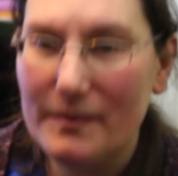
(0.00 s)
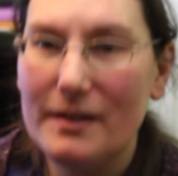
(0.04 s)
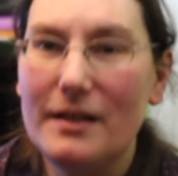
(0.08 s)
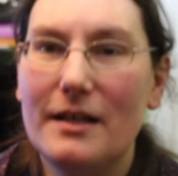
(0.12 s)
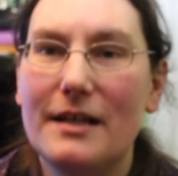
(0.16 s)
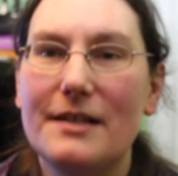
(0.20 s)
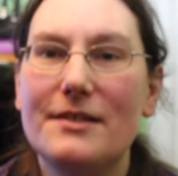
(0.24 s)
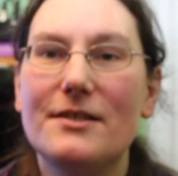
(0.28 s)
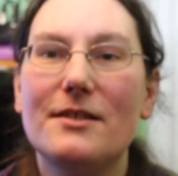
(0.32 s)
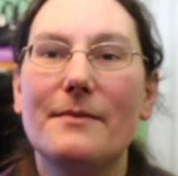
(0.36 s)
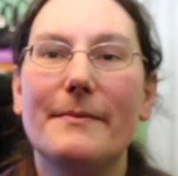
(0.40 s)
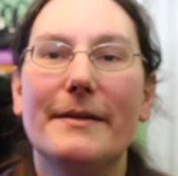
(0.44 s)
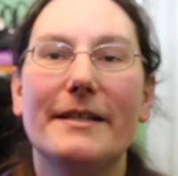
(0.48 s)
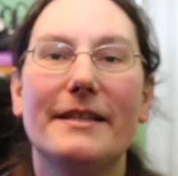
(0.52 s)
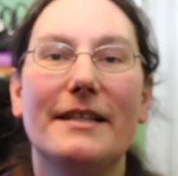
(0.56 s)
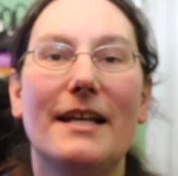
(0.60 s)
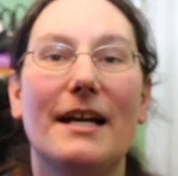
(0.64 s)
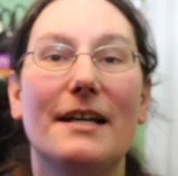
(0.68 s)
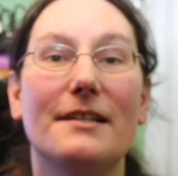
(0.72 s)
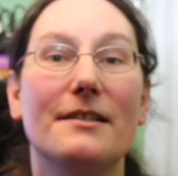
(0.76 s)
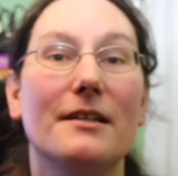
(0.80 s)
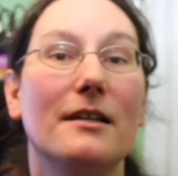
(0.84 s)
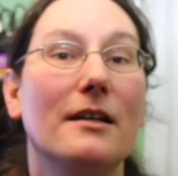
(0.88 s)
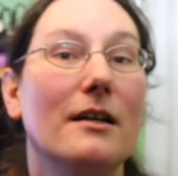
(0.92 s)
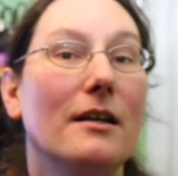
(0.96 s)
is something
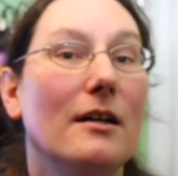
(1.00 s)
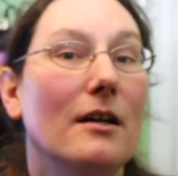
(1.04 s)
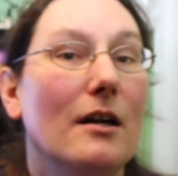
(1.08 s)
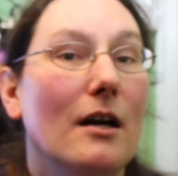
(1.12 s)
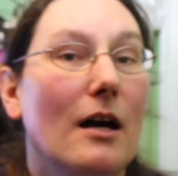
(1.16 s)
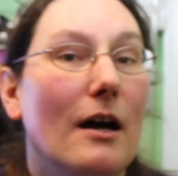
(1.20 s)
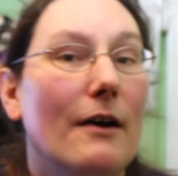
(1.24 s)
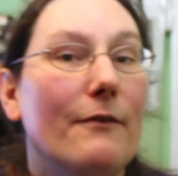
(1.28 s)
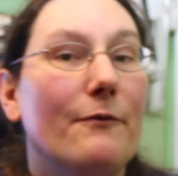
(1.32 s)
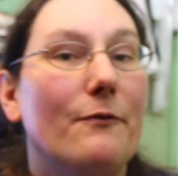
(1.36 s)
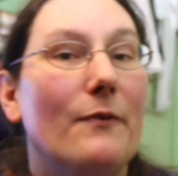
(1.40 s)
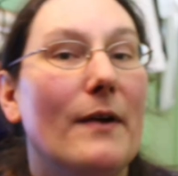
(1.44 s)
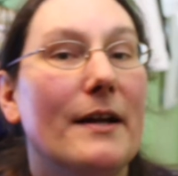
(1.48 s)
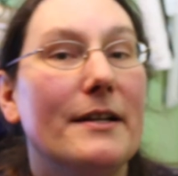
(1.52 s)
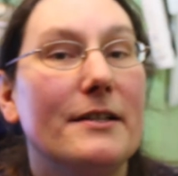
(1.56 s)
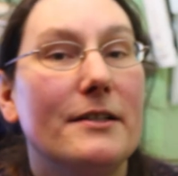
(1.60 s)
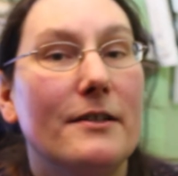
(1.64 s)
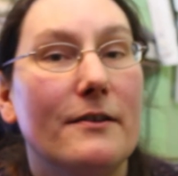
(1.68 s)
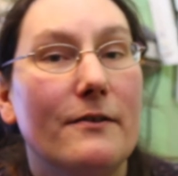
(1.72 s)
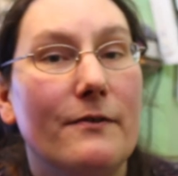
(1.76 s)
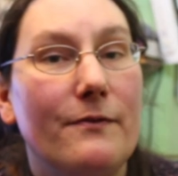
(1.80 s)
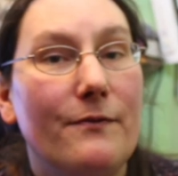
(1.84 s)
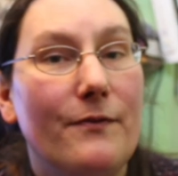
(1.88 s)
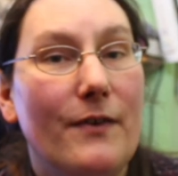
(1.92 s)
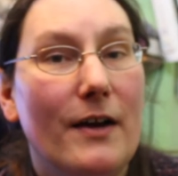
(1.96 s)
that a friend
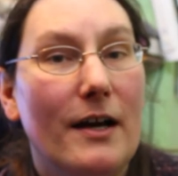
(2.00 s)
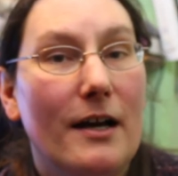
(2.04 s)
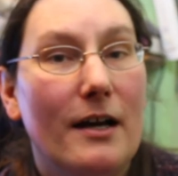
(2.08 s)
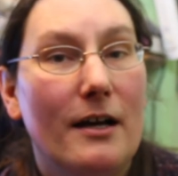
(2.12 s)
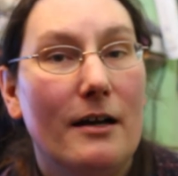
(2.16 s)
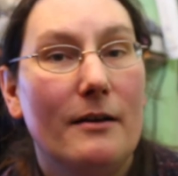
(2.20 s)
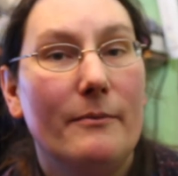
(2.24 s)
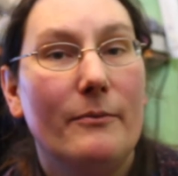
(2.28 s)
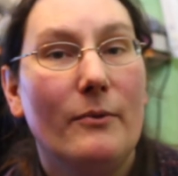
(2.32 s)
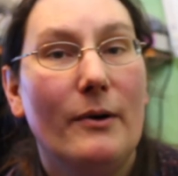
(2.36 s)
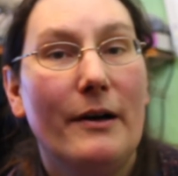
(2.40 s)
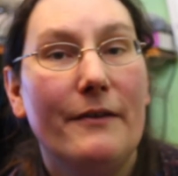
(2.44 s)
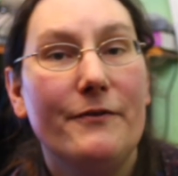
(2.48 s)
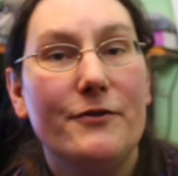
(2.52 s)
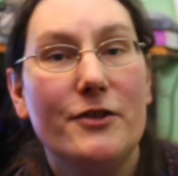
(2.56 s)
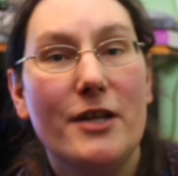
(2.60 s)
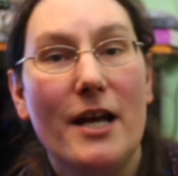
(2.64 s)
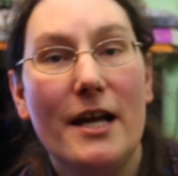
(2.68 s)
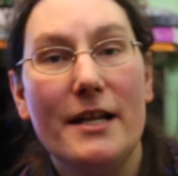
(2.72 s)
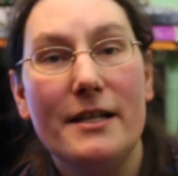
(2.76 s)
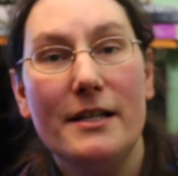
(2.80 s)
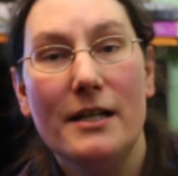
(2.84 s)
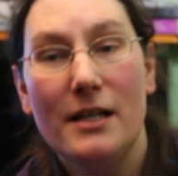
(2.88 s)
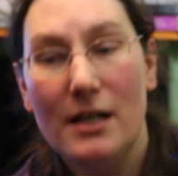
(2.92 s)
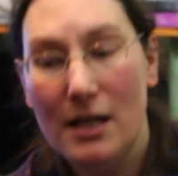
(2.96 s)
of my wife
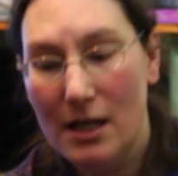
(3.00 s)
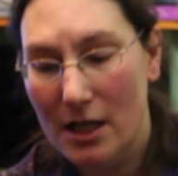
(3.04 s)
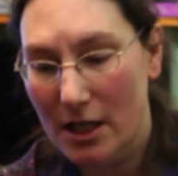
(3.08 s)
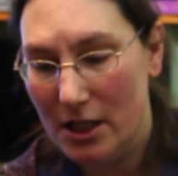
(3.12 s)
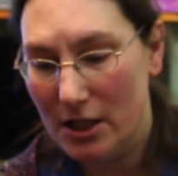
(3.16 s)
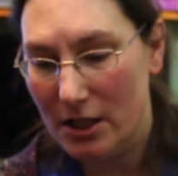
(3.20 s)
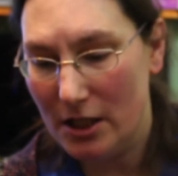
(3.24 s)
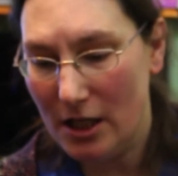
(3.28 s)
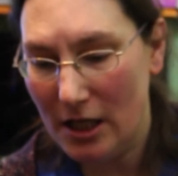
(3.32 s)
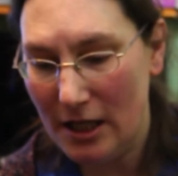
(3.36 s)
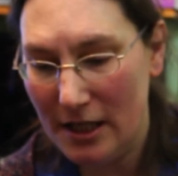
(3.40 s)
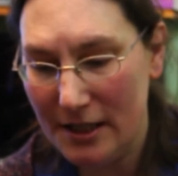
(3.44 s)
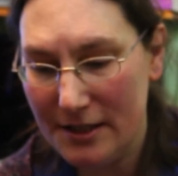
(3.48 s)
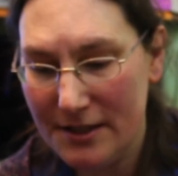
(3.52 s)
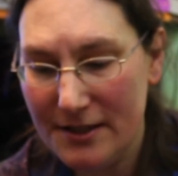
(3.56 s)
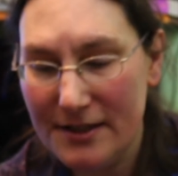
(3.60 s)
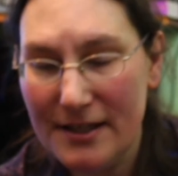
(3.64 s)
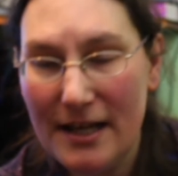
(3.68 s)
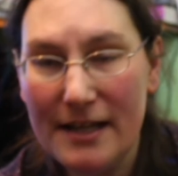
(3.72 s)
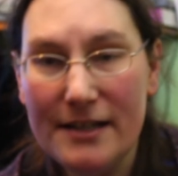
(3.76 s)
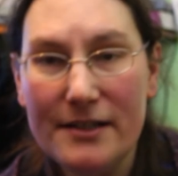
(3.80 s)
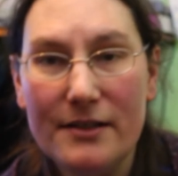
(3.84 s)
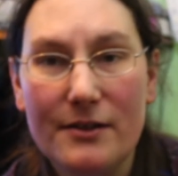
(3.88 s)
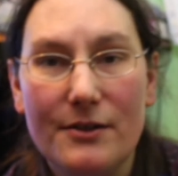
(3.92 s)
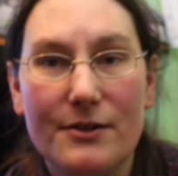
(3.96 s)
Jen has
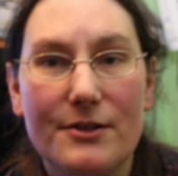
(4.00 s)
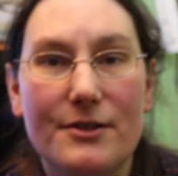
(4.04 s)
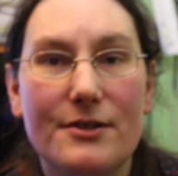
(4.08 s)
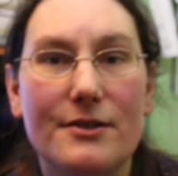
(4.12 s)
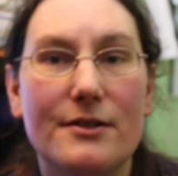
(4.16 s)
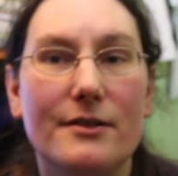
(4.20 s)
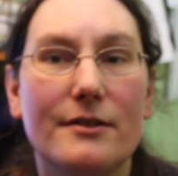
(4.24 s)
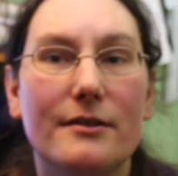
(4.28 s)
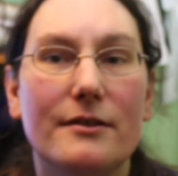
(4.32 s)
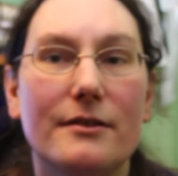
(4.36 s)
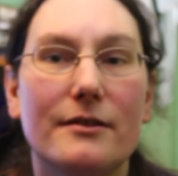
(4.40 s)
sent us.